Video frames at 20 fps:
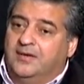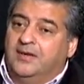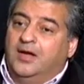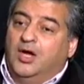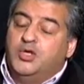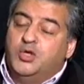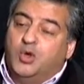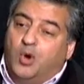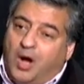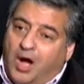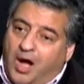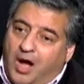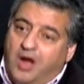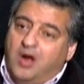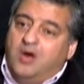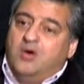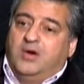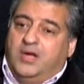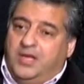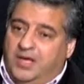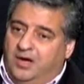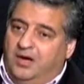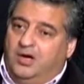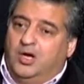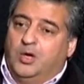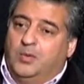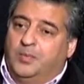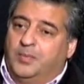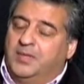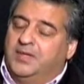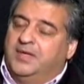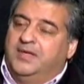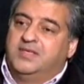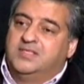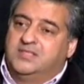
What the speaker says: your only hope is